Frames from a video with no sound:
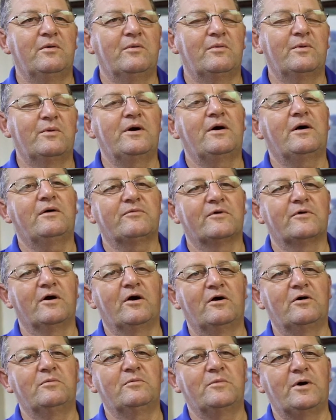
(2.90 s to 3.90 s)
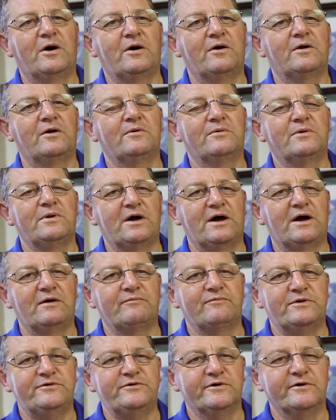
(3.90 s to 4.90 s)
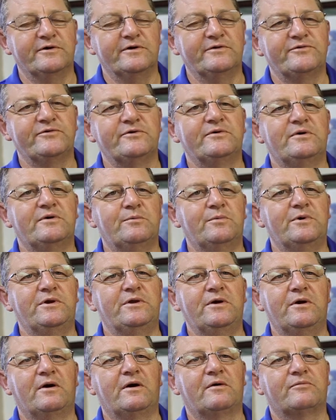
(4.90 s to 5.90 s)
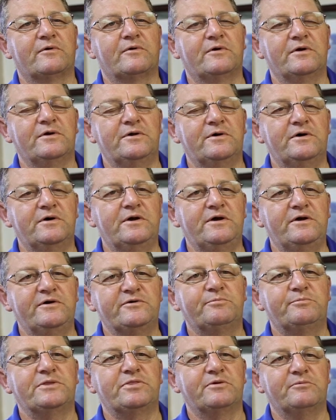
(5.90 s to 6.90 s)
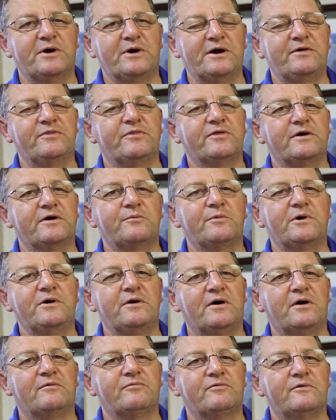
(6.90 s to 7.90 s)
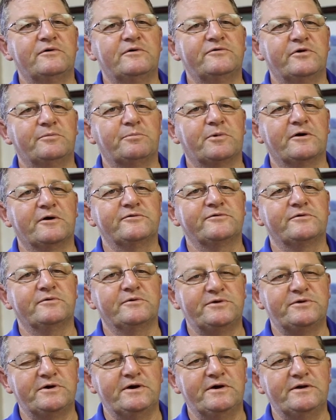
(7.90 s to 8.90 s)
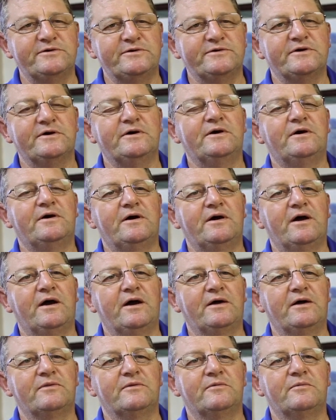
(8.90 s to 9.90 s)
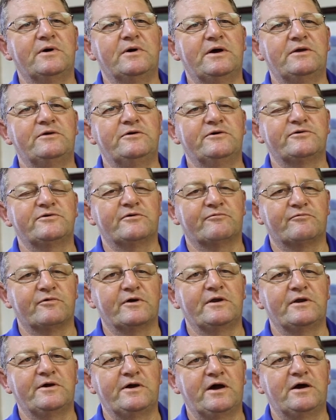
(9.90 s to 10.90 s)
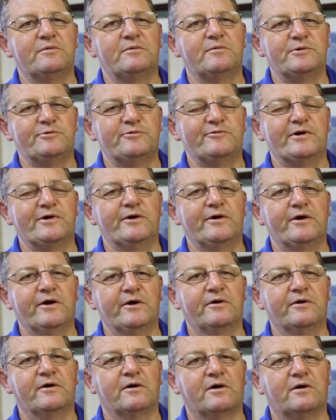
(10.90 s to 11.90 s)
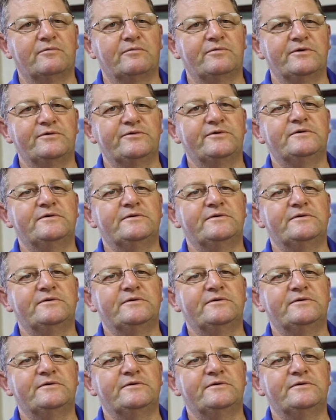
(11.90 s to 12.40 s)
We offer home, auto, and life insurance. We do offer annuities, but the main thing we offer is the personal touch and, and just a friendly atmosphere here in our office.